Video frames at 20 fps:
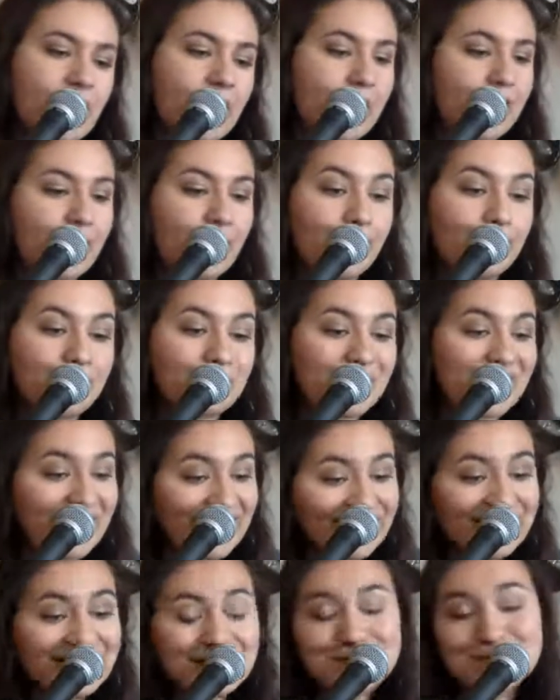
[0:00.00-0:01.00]
In
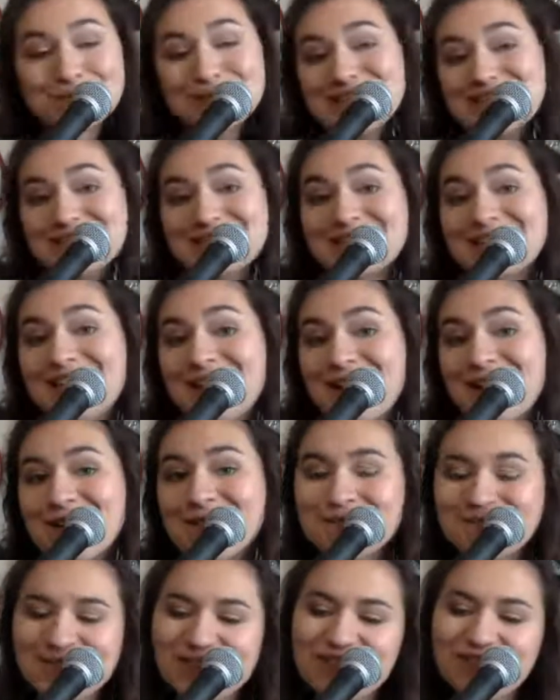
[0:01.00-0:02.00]
the
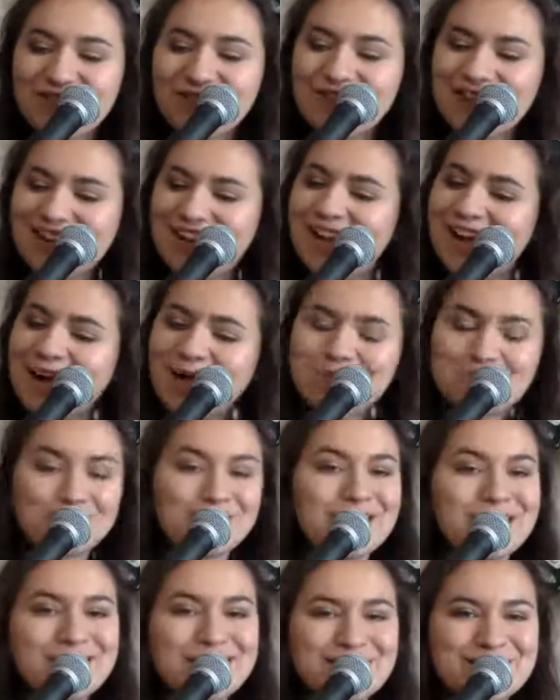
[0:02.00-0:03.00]
meantime, I figure I'll
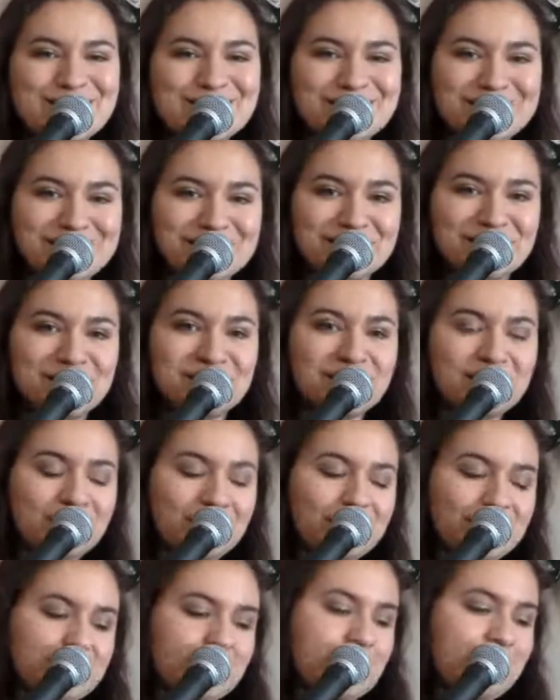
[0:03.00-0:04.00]
play you another
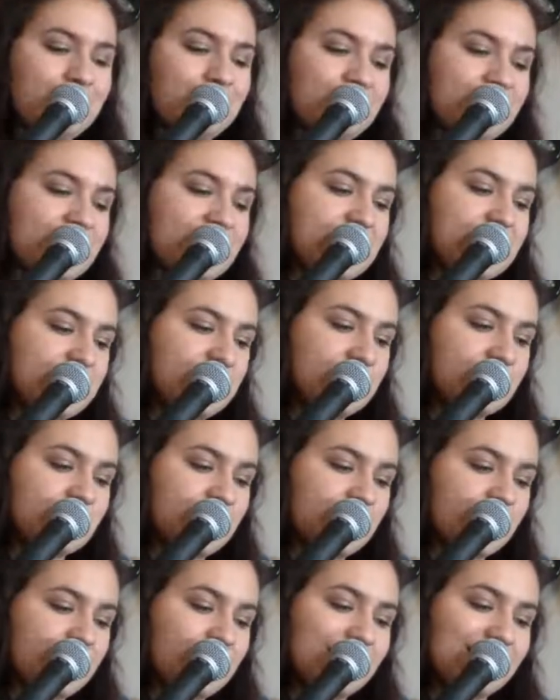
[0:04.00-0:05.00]
song. This
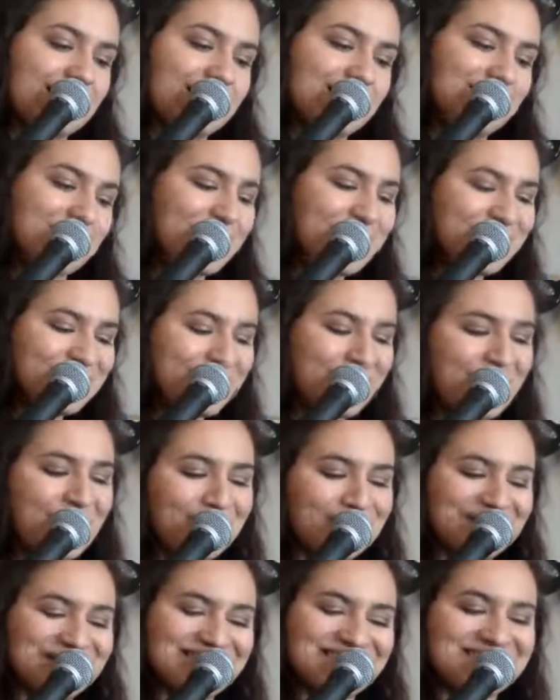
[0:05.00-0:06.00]
one's
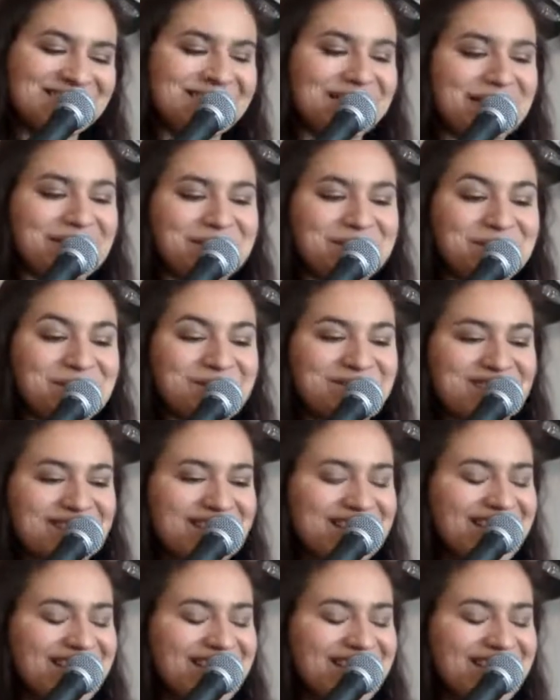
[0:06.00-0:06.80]
called Untitled.